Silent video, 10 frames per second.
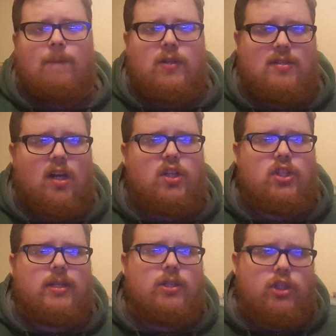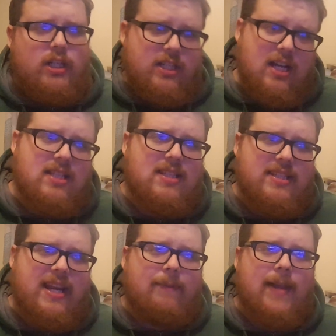Sasha, she does the
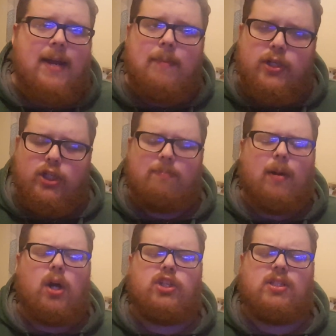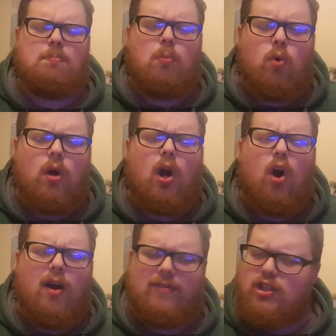same thing, but she botches
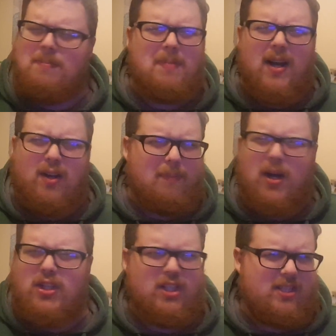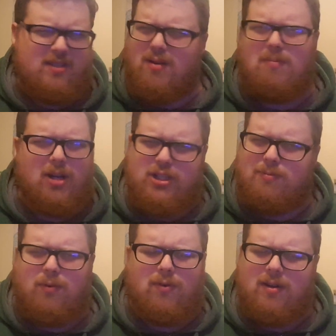more. She botches so
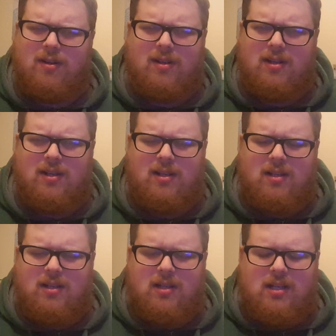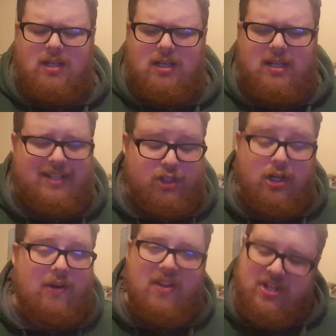much more. And
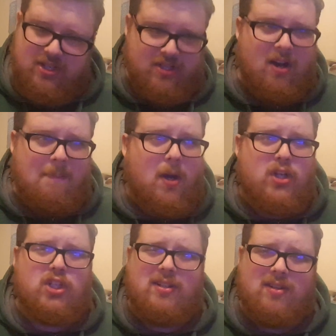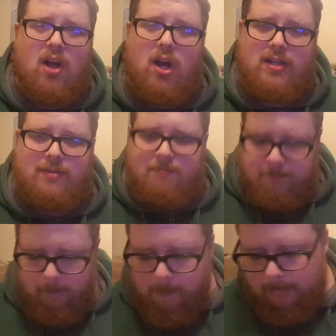Charlotte does not botch a lot.
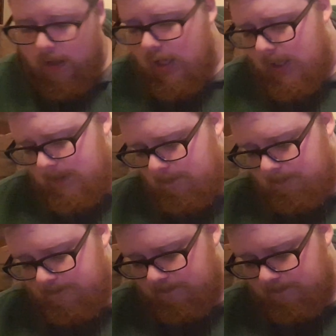But